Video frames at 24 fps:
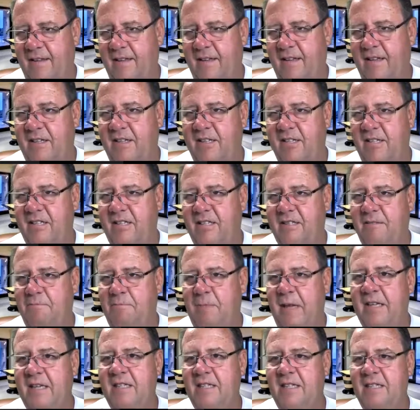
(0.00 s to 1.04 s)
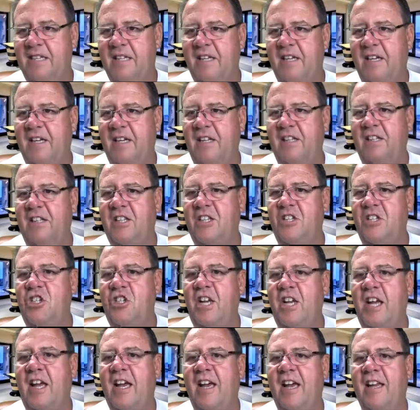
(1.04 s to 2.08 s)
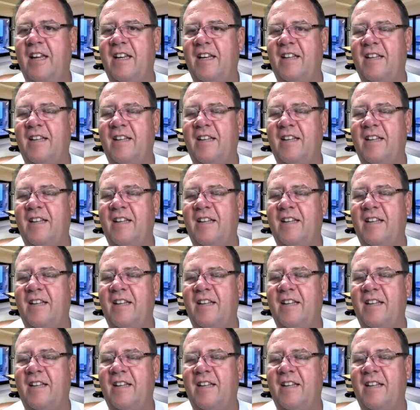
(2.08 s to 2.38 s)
I just pasted it in the chat.